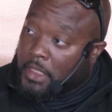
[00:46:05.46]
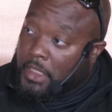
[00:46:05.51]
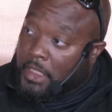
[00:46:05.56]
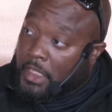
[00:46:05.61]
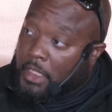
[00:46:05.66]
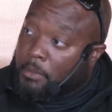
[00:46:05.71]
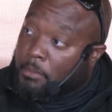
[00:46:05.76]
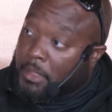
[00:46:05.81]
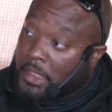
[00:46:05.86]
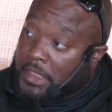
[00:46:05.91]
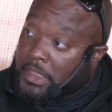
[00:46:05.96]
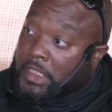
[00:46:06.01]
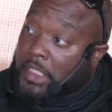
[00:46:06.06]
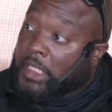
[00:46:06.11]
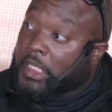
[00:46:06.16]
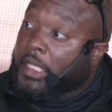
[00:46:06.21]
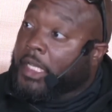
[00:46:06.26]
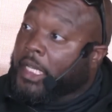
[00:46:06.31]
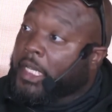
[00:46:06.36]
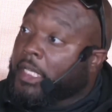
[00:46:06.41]
in place to lay
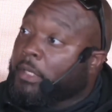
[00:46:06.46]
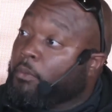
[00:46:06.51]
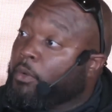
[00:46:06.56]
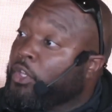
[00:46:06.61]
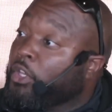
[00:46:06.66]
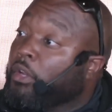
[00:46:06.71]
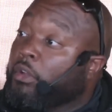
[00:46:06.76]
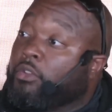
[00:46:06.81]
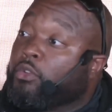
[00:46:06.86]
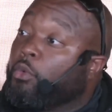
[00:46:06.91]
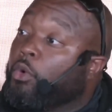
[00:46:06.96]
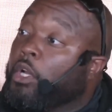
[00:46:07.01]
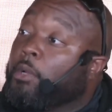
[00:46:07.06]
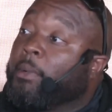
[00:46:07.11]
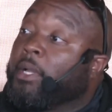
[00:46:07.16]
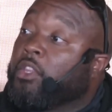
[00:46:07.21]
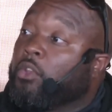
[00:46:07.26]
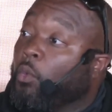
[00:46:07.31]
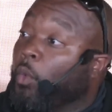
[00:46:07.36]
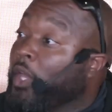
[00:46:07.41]
your head, where you don't have to worry about
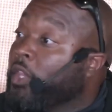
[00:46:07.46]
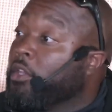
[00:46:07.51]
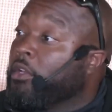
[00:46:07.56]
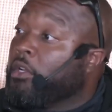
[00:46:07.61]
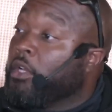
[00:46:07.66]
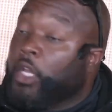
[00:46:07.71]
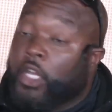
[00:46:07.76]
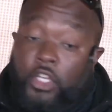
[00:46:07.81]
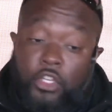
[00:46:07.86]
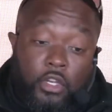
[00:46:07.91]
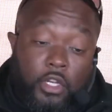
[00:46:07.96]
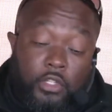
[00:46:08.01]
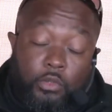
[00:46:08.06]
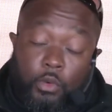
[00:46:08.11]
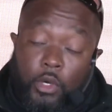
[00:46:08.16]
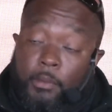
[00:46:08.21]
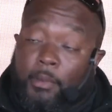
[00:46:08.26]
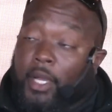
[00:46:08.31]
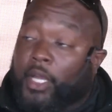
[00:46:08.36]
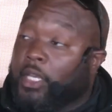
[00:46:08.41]
the weather. You don't have to worry
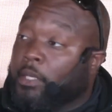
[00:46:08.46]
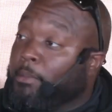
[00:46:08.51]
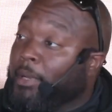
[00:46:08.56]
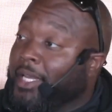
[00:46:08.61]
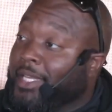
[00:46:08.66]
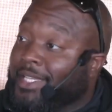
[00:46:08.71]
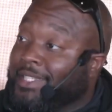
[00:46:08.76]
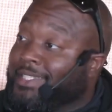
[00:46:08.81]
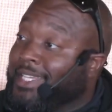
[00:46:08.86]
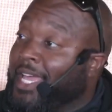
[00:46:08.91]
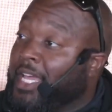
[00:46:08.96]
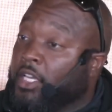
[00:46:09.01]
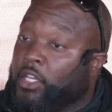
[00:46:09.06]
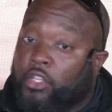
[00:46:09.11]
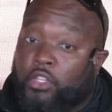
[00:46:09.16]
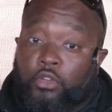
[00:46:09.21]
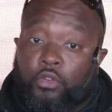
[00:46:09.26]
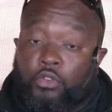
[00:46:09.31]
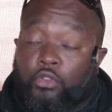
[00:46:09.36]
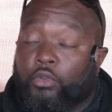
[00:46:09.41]
about anybody attacking
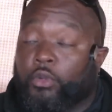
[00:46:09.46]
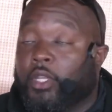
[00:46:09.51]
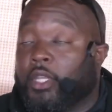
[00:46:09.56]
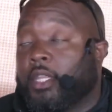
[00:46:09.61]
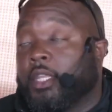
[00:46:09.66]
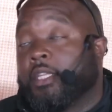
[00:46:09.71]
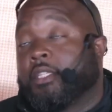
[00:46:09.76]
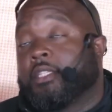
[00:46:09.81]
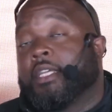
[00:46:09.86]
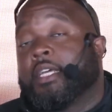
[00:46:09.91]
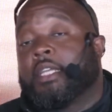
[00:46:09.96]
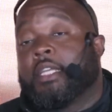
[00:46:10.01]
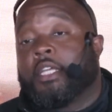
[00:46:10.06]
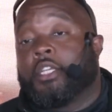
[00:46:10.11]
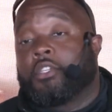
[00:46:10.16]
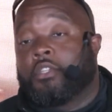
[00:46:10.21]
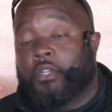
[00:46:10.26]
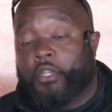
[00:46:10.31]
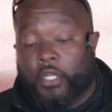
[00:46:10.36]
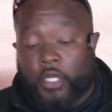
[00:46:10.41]
you or doing anything of that
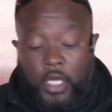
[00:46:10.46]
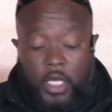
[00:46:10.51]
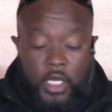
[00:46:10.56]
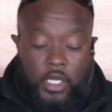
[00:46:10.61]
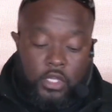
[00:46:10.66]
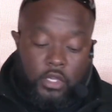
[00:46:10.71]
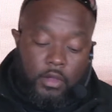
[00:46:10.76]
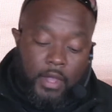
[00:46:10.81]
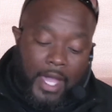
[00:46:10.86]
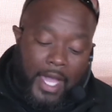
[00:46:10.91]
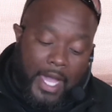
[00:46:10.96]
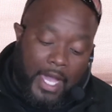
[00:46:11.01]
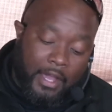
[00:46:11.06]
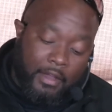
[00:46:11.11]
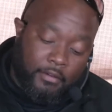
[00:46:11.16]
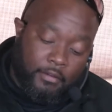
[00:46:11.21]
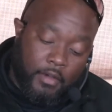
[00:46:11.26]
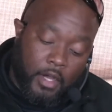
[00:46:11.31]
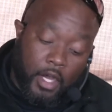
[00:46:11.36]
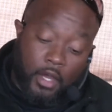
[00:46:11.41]
nature. You
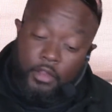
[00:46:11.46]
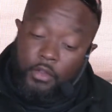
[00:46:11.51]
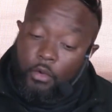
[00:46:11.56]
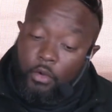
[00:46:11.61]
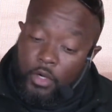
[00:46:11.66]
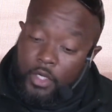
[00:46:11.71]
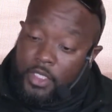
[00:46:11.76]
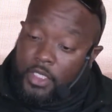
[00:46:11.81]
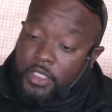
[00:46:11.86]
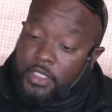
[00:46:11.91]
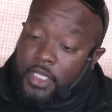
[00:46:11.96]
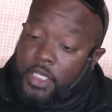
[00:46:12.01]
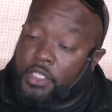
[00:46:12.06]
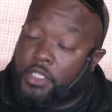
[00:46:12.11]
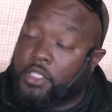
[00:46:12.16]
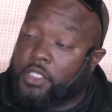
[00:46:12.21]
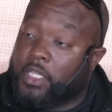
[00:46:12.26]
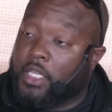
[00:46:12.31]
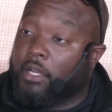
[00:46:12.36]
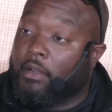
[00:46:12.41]
have other organizations
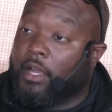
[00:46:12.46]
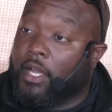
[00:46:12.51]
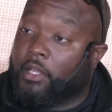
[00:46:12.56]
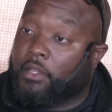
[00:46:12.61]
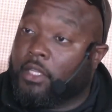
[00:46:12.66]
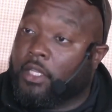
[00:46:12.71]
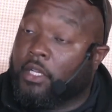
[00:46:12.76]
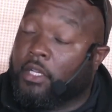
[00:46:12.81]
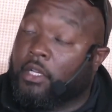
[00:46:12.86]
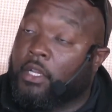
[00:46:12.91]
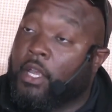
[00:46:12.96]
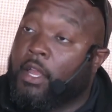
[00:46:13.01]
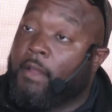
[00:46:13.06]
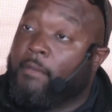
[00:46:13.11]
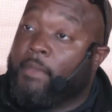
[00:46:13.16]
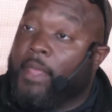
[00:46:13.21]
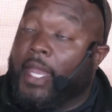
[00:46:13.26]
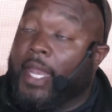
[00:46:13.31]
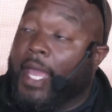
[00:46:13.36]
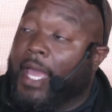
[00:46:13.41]
that are out there
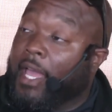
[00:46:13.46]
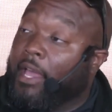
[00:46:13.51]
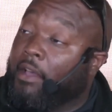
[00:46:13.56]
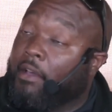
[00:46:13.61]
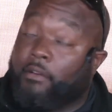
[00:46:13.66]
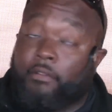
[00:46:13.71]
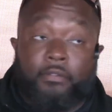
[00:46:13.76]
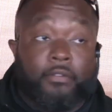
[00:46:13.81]
that have